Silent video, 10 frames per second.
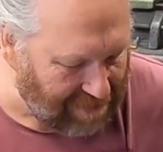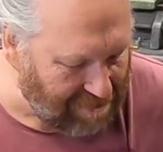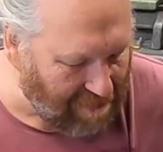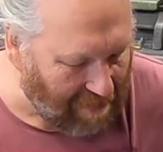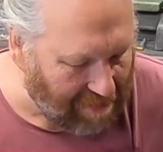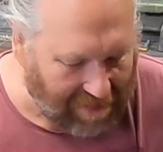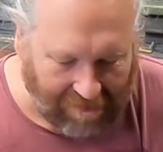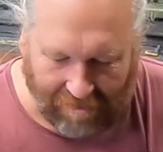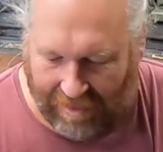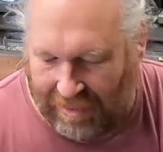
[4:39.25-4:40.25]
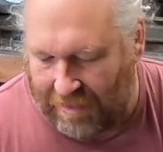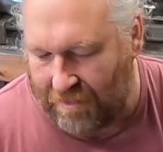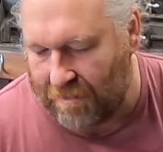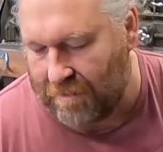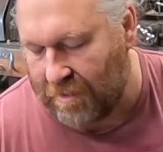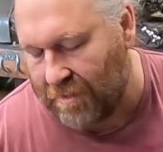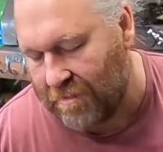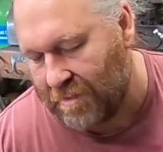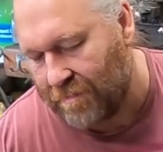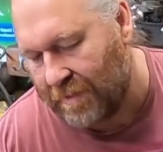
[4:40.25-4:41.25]
not critical. As
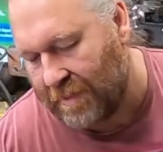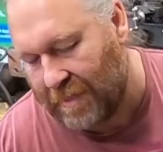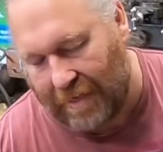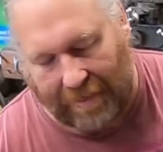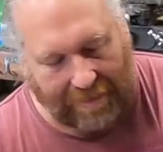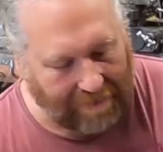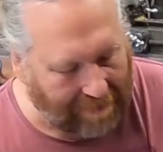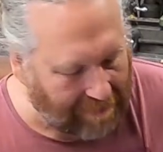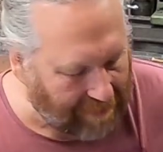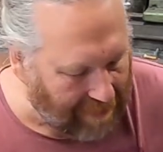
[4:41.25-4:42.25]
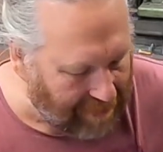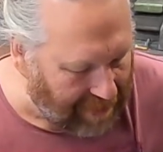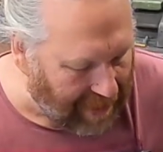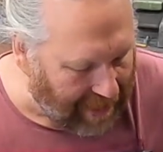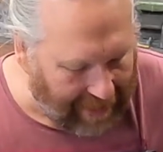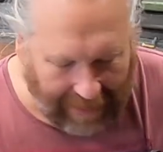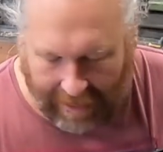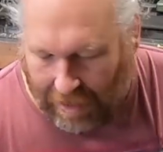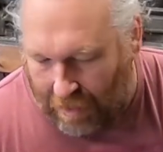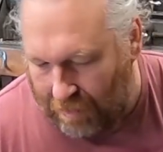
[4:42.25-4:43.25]
long as we get it sort of okay,
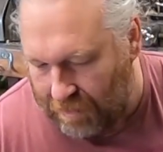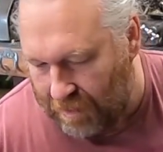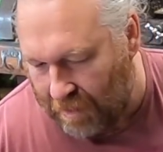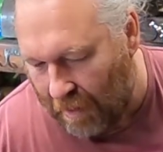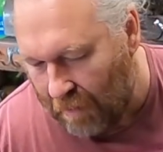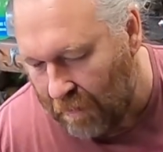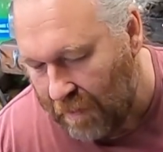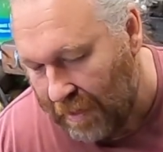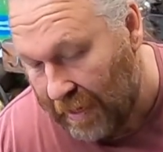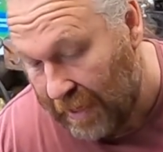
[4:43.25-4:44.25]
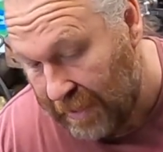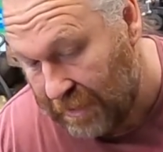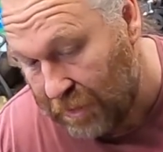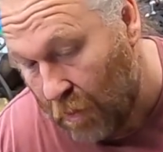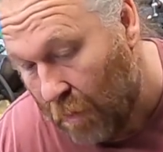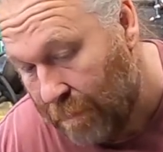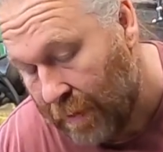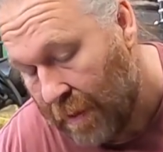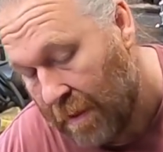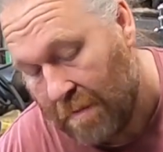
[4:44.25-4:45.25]
it holds the coal, it heats up,
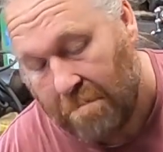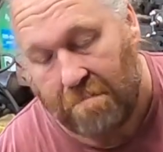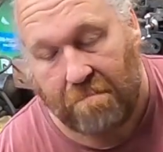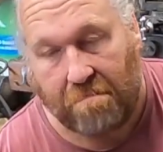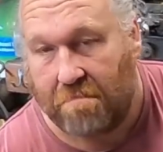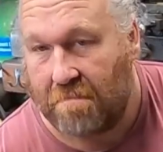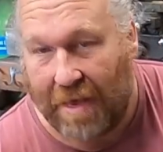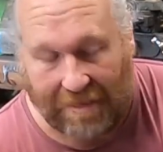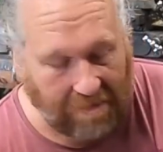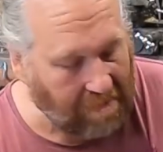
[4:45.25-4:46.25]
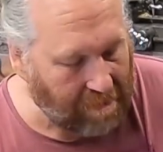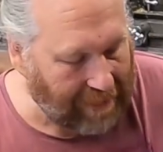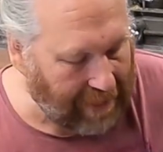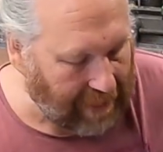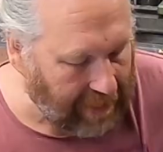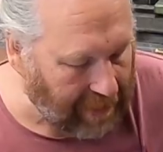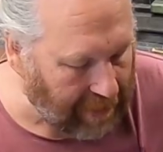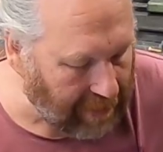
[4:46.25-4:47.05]
that's all we need.